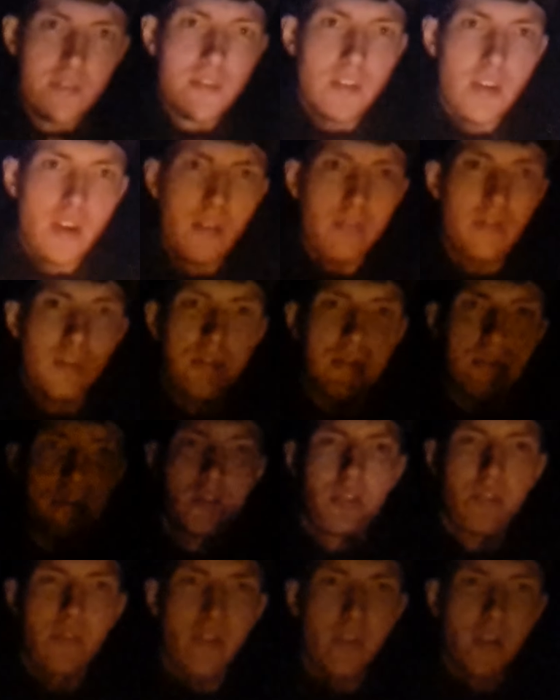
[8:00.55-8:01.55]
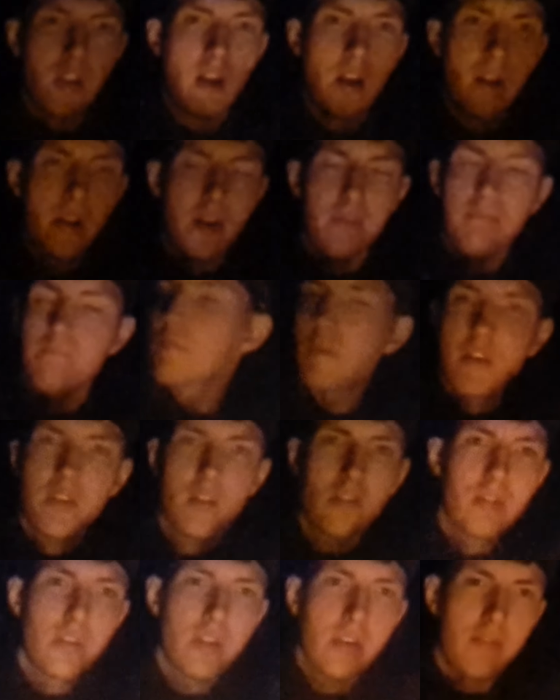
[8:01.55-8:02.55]
see, I've lost all of the light now. It's been a
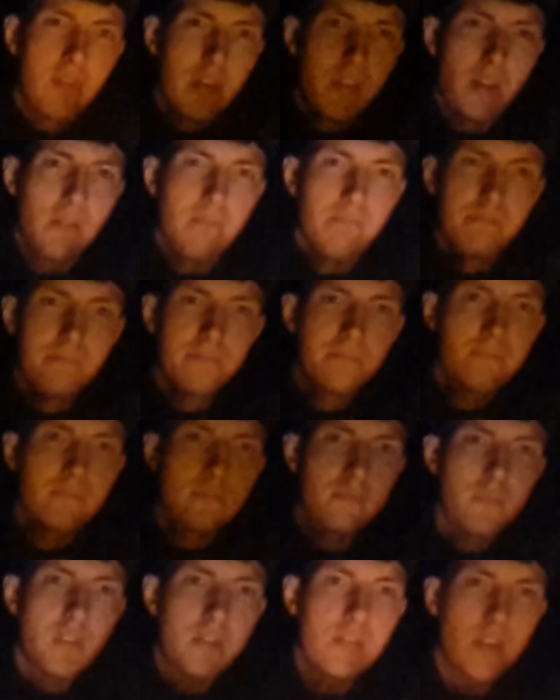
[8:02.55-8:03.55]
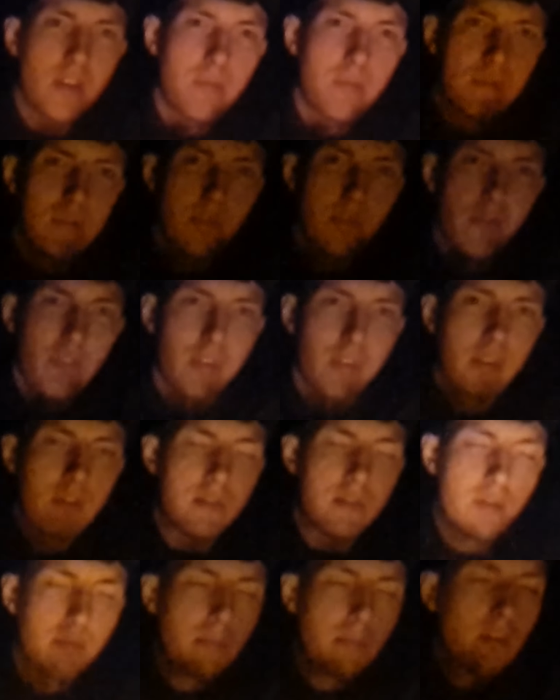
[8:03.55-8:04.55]
good evening, though. Tea was lovely. The
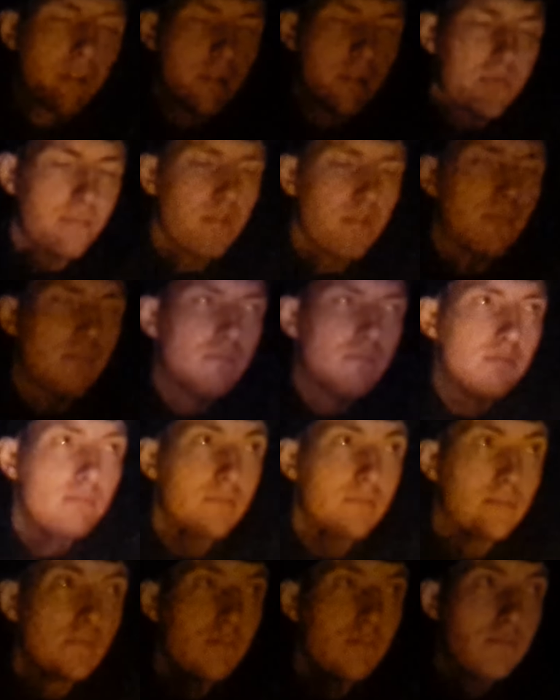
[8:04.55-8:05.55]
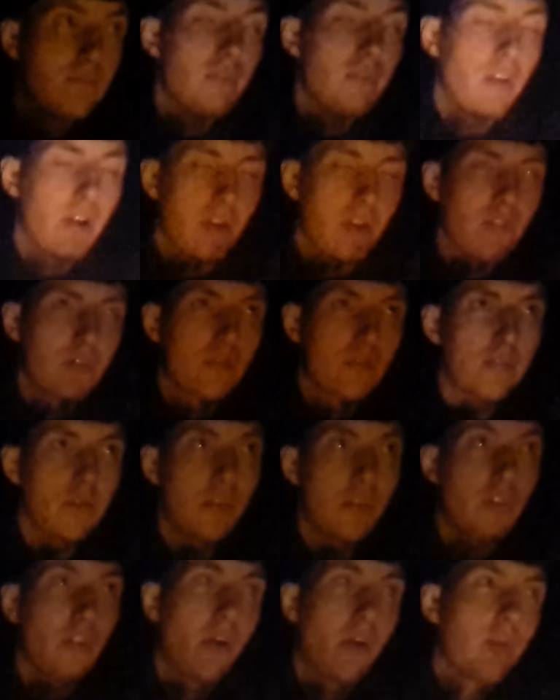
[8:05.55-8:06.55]
2 burgers were very good,
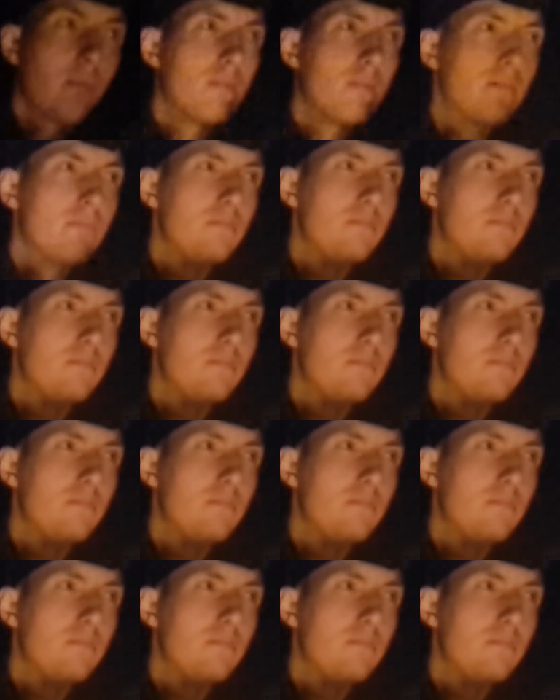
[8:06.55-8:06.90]
although